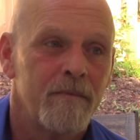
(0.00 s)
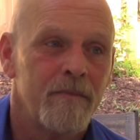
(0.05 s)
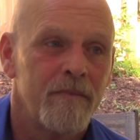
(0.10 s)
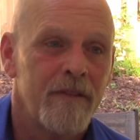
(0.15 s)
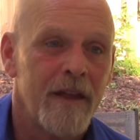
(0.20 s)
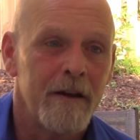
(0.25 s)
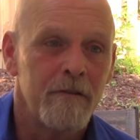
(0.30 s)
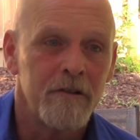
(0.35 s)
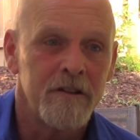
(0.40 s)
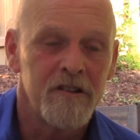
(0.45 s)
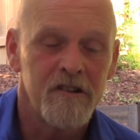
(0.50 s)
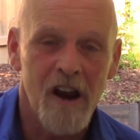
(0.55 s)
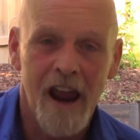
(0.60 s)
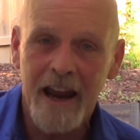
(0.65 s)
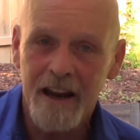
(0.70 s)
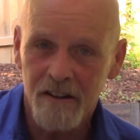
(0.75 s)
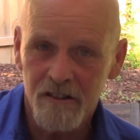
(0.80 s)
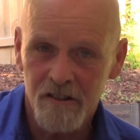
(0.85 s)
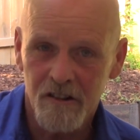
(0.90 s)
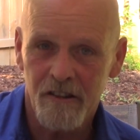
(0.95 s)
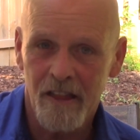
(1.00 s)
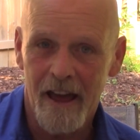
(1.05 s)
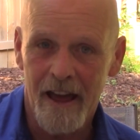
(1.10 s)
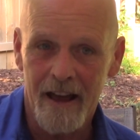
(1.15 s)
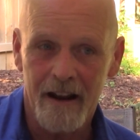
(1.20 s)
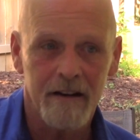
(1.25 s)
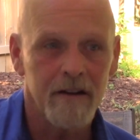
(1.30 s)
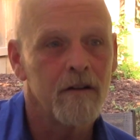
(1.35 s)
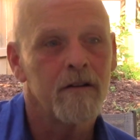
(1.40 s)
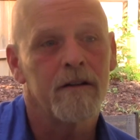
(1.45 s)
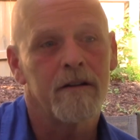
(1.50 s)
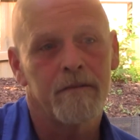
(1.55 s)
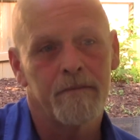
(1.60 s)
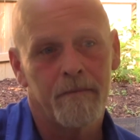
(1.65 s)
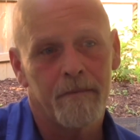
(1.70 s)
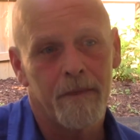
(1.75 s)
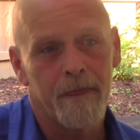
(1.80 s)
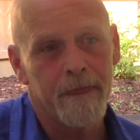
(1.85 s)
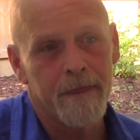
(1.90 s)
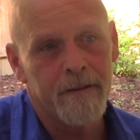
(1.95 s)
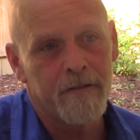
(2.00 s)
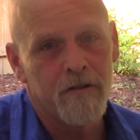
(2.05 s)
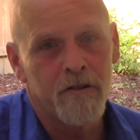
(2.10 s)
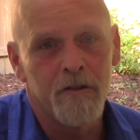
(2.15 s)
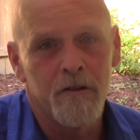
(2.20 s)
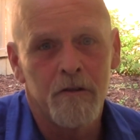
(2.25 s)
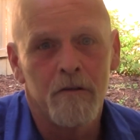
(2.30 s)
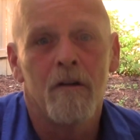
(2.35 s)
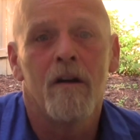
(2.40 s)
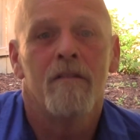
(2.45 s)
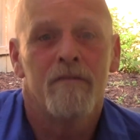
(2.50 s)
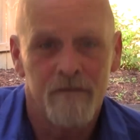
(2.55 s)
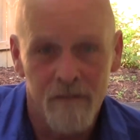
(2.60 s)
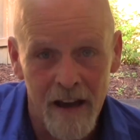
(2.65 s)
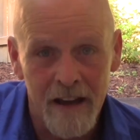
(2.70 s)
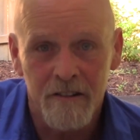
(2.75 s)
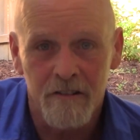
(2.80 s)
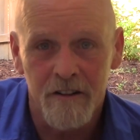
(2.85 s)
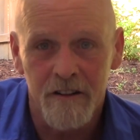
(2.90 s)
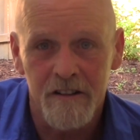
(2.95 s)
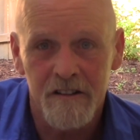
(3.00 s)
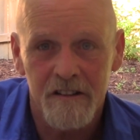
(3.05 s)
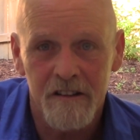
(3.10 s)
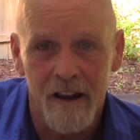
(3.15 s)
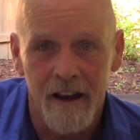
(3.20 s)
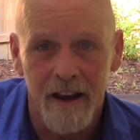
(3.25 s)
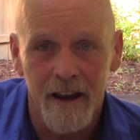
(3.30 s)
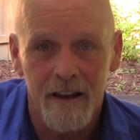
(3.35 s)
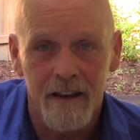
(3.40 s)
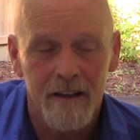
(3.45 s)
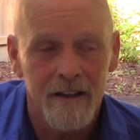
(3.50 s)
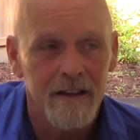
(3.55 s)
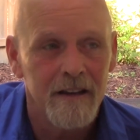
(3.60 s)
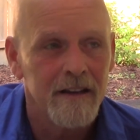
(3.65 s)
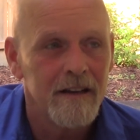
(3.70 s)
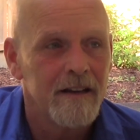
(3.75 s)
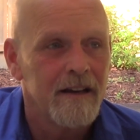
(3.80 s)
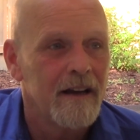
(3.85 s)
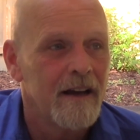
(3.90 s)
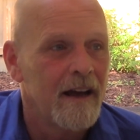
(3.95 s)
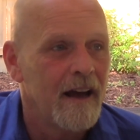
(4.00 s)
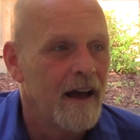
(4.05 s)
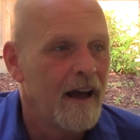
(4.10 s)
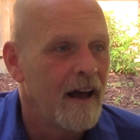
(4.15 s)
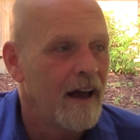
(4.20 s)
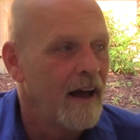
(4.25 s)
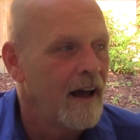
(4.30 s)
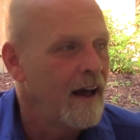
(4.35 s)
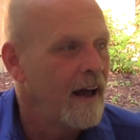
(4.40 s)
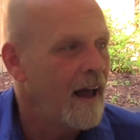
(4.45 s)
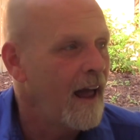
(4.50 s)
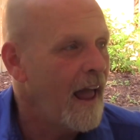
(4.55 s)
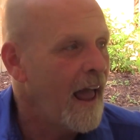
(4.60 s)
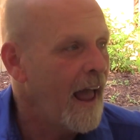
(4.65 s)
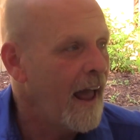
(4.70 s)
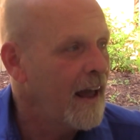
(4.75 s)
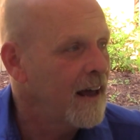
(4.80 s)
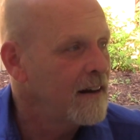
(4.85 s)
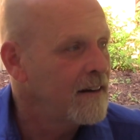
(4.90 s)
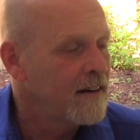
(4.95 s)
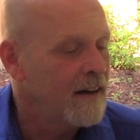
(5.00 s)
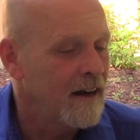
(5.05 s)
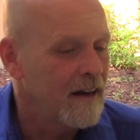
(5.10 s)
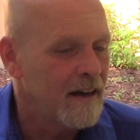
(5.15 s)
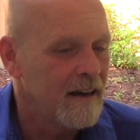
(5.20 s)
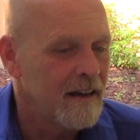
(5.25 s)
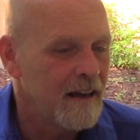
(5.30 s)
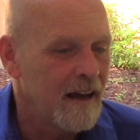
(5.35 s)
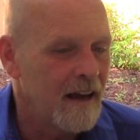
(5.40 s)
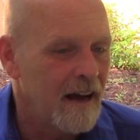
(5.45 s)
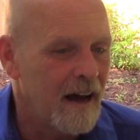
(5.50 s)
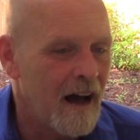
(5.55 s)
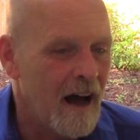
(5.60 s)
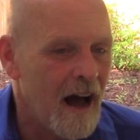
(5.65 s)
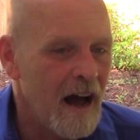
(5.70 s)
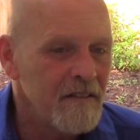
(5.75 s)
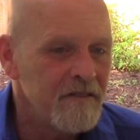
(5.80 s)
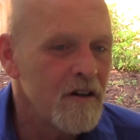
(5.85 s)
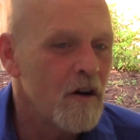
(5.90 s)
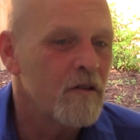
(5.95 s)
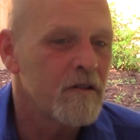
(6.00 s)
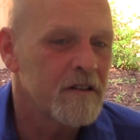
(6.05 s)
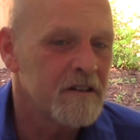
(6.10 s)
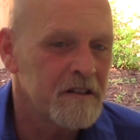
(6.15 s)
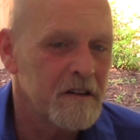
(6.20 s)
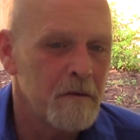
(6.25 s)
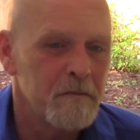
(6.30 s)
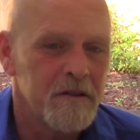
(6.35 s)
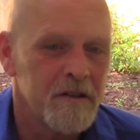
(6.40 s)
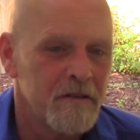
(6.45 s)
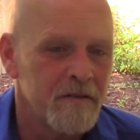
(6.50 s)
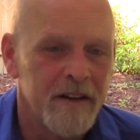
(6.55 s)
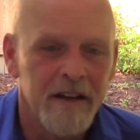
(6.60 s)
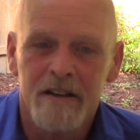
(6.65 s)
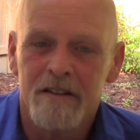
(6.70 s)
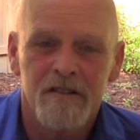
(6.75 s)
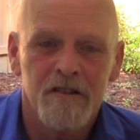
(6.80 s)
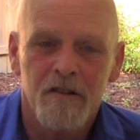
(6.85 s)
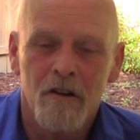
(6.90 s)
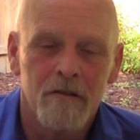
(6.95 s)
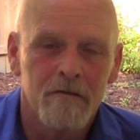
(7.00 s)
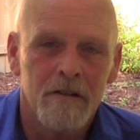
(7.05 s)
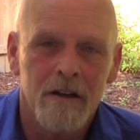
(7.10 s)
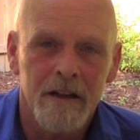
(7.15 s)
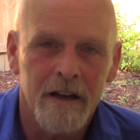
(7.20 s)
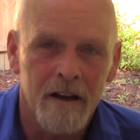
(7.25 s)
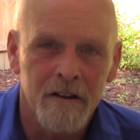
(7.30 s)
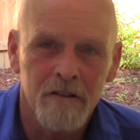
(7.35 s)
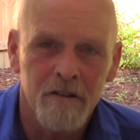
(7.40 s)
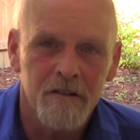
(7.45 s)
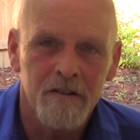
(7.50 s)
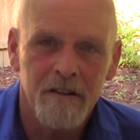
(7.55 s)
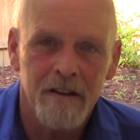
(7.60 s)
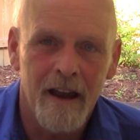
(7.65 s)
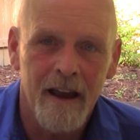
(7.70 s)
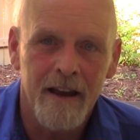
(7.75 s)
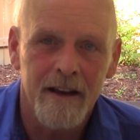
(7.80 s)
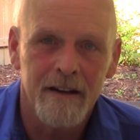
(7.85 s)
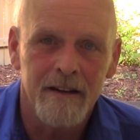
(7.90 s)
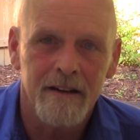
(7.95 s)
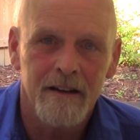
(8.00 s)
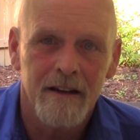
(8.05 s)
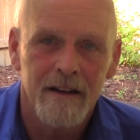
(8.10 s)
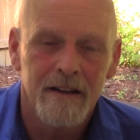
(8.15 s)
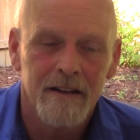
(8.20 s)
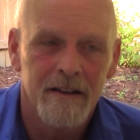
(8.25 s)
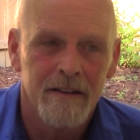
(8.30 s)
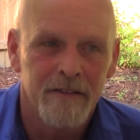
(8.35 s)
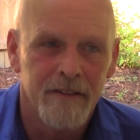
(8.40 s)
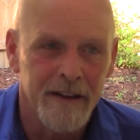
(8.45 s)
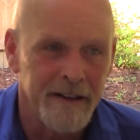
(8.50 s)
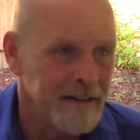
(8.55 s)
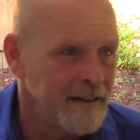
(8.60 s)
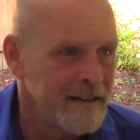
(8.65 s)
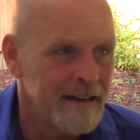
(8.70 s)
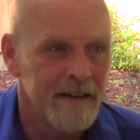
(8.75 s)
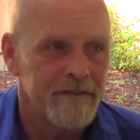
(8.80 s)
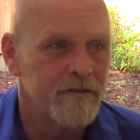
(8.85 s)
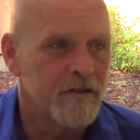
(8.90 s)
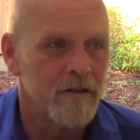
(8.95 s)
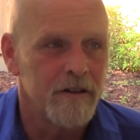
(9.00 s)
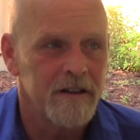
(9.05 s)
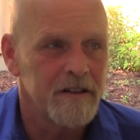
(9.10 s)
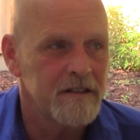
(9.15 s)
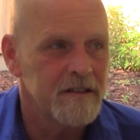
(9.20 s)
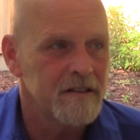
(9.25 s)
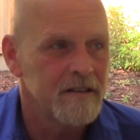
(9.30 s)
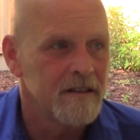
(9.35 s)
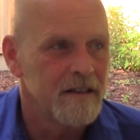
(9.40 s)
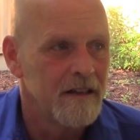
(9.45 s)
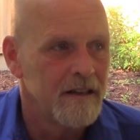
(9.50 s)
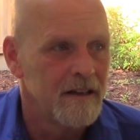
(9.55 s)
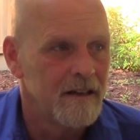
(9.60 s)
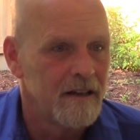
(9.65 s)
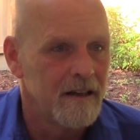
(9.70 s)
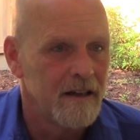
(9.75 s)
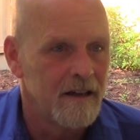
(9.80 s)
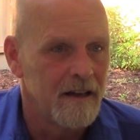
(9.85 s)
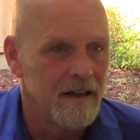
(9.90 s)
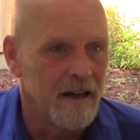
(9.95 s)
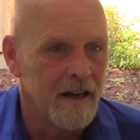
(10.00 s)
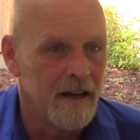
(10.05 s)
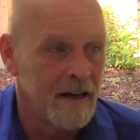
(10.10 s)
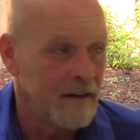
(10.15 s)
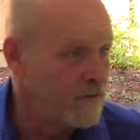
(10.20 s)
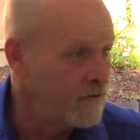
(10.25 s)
they would change that to Veterans Day. And I've noticed some civilians don't really understand the difference in a